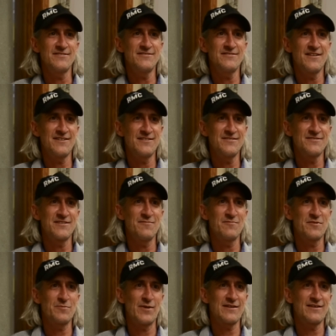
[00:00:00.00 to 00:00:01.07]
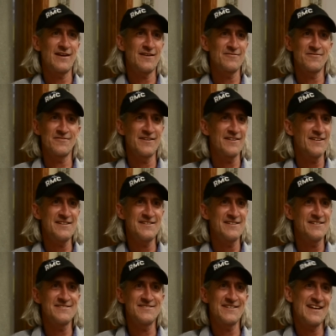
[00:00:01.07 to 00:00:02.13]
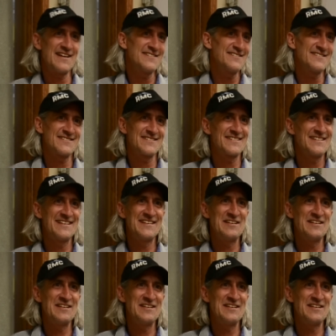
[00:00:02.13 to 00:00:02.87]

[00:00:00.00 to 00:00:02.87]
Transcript: you've got to do something spectacular like they did. You can't just